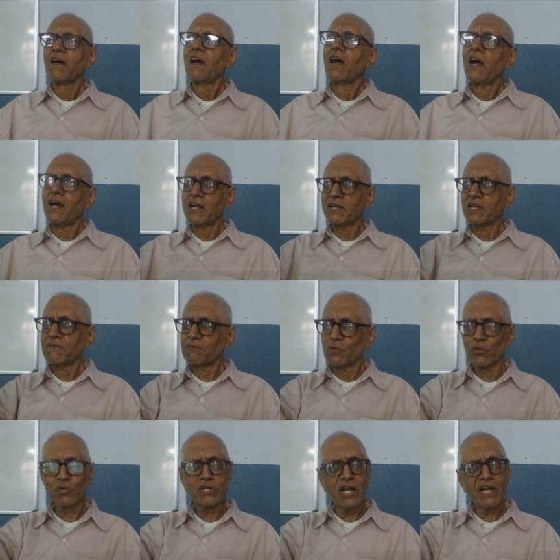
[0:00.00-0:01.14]
And if
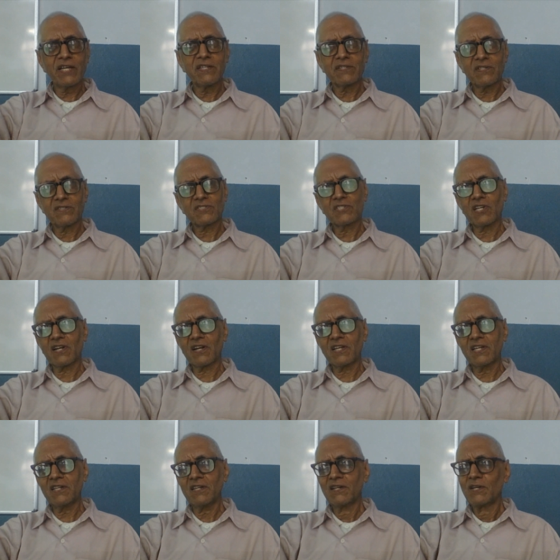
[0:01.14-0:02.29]
you try
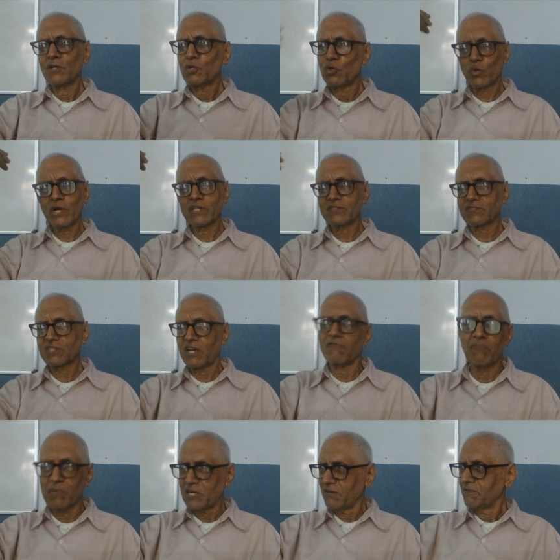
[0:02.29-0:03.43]
sincerely, you can
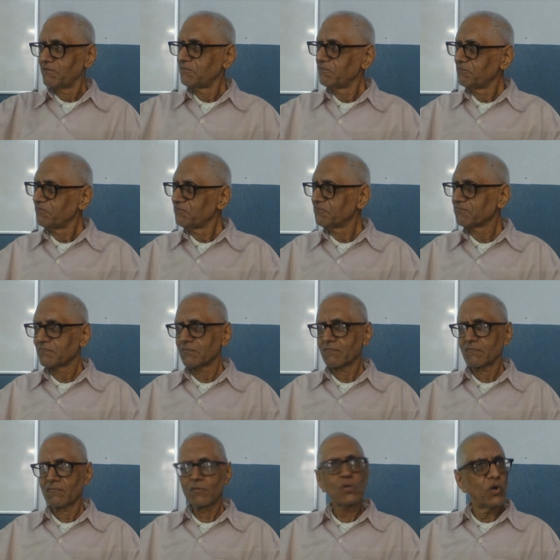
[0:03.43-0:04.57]
save me.
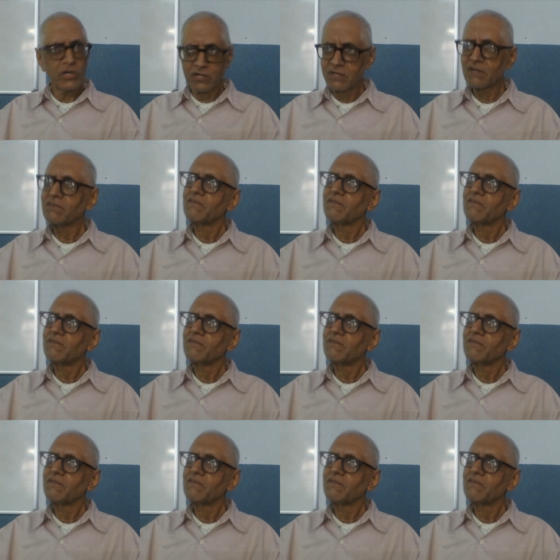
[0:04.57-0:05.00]
Good.